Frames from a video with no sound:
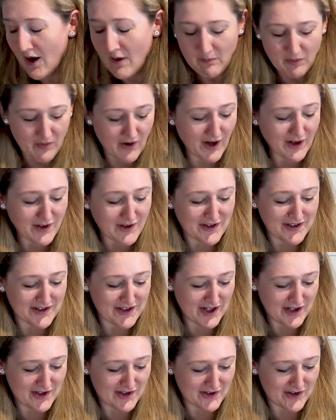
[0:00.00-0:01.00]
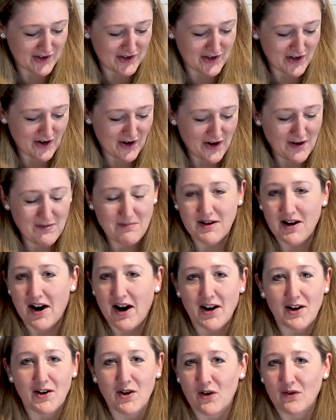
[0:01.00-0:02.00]
but I'm going to get you to join me.
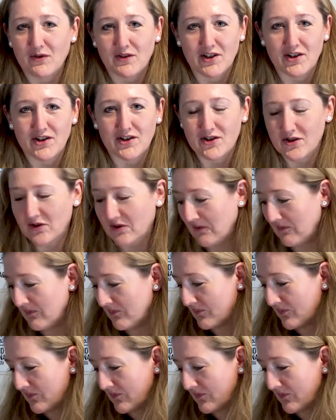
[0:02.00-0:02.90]
I love this tune.